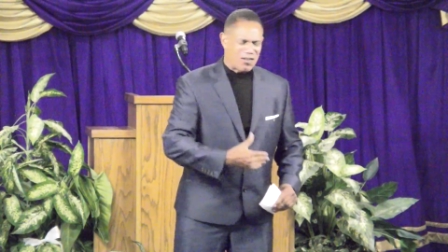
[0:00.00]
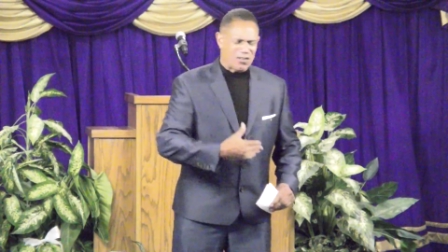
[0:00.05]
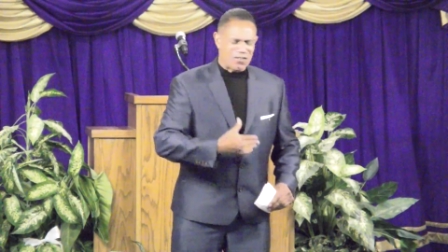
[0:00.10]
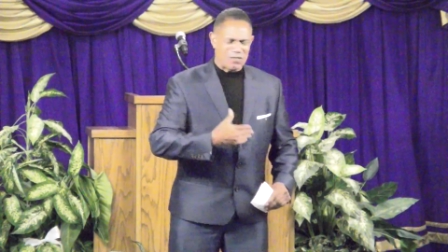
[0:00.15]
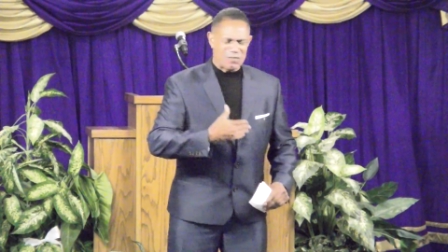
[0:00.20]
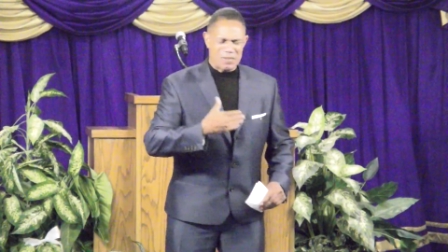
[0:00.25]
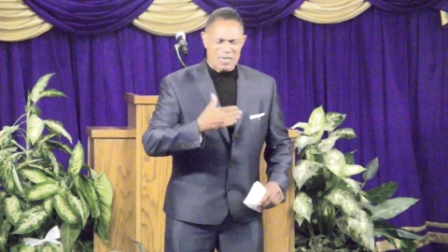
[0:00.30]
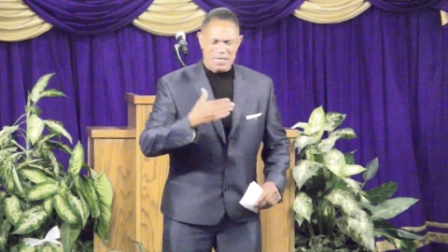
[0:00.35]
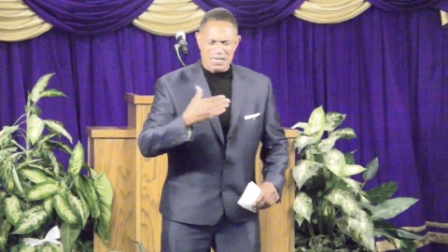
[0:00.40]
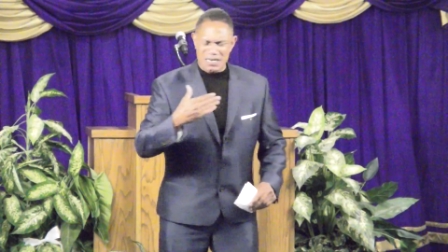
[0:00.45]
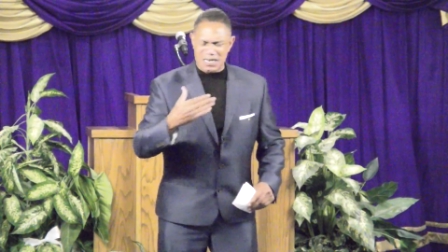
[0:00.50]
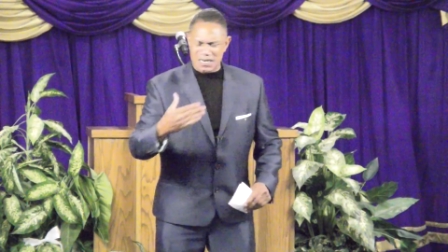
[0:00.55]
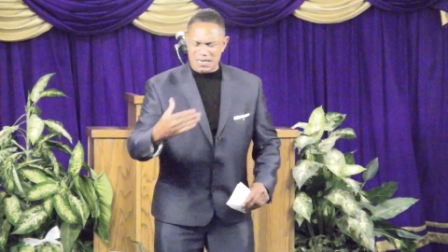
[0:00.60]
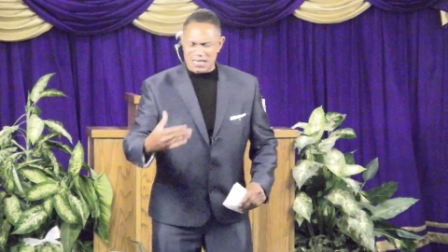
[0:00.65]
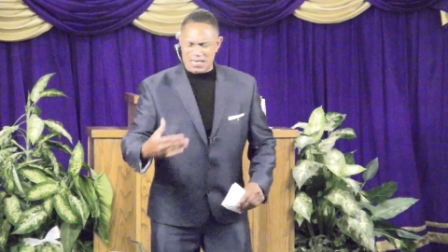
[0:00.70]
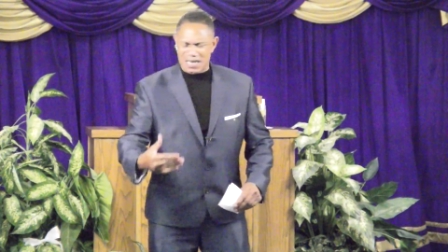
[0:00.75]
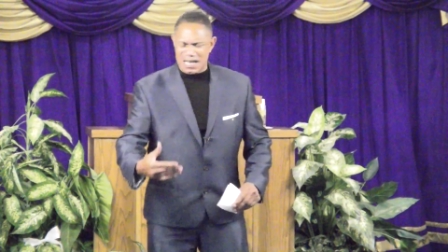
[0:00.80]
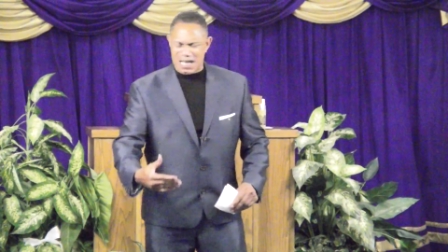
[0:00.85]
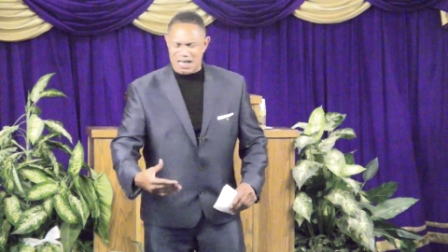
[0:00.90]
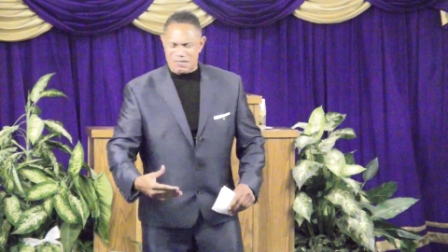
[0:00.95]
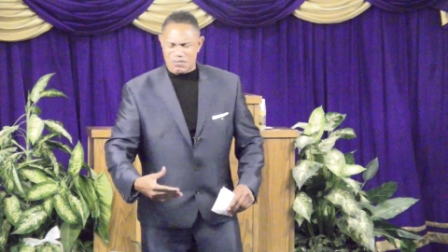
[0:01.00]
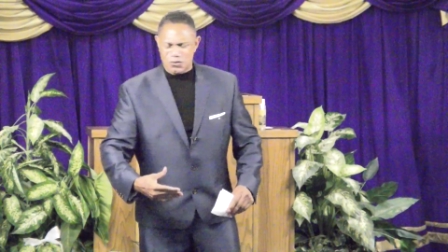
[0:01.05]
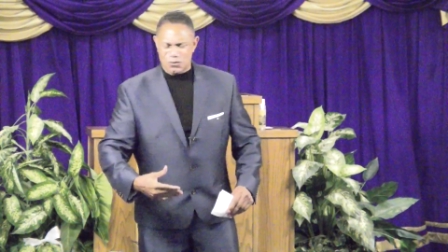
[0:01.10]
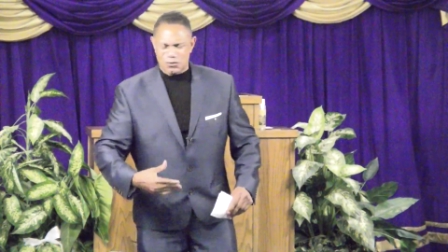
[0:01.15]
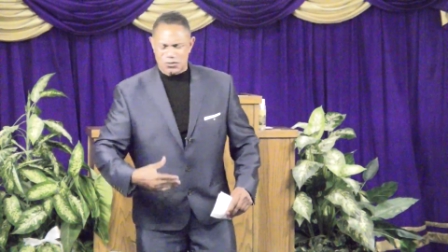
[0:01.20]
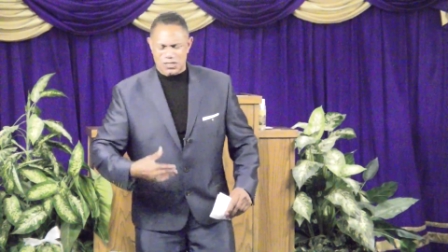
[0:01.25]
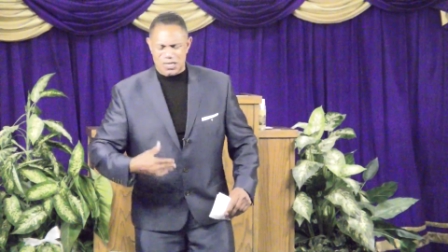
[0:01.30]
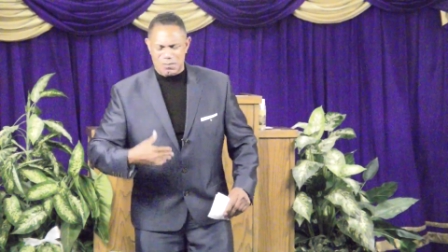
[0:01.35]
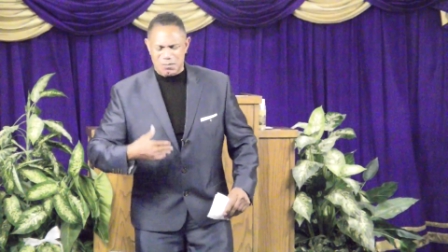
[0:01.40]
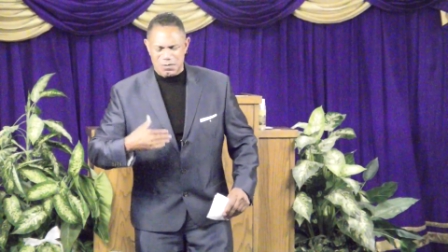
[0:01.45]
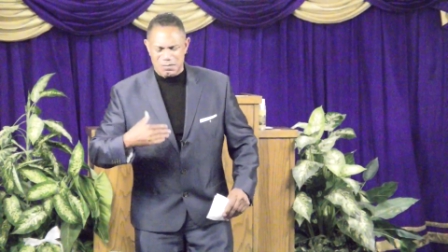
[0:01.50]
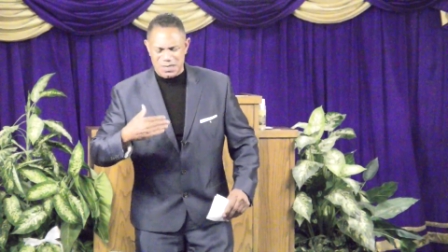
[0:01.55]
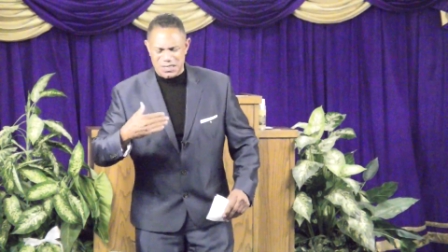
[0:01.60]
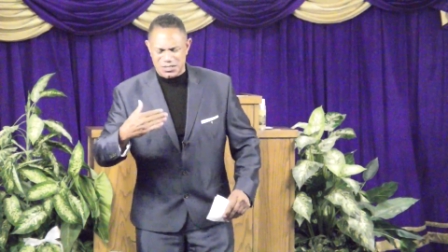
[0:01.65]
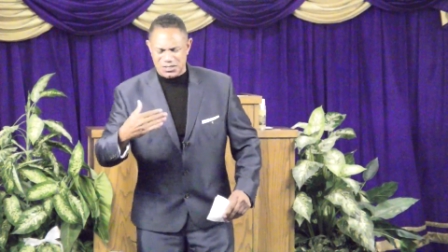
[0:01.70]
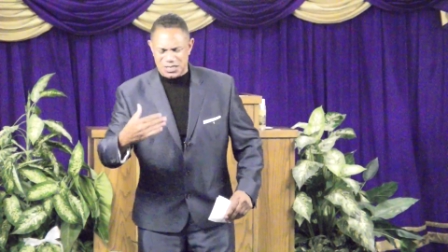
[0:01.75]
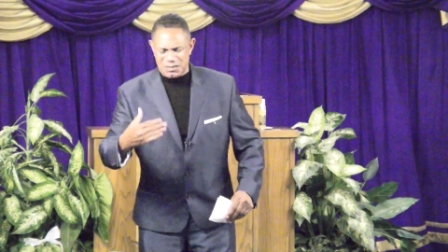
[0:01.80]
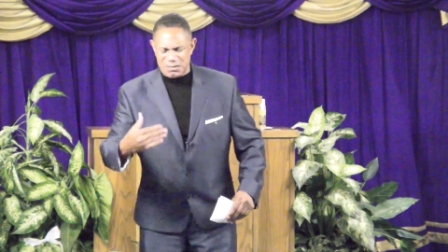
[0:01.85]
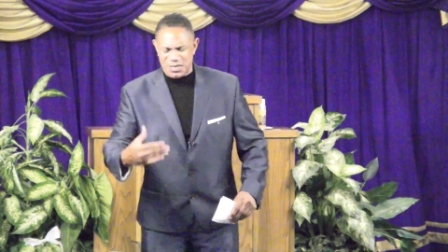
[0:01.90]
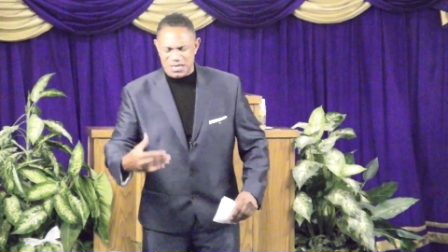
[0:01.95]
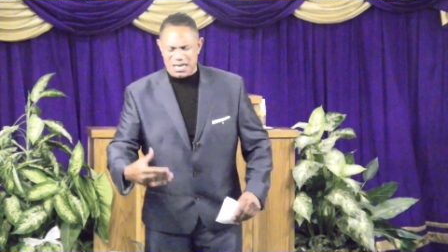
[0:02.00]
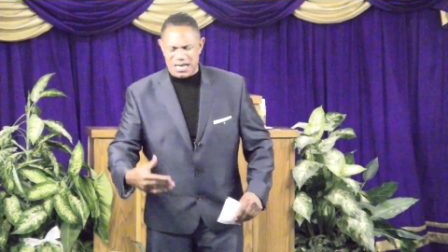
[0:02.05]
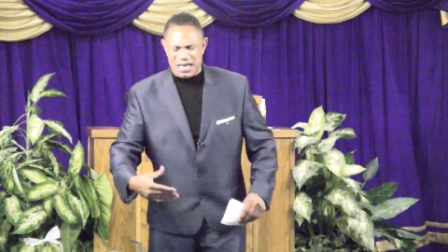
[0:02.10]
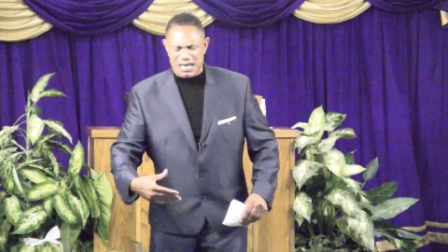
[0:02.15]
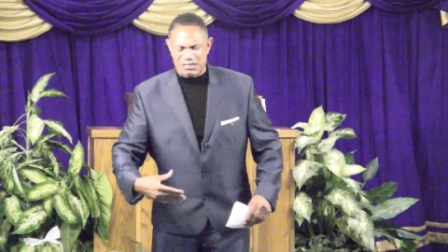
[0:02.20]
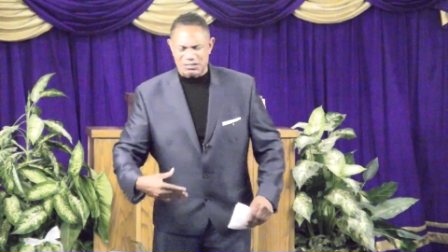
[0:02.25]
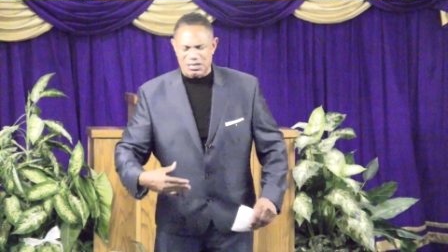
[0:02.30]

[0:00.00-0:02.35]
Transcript: of me, none of God, through some of me, some of God,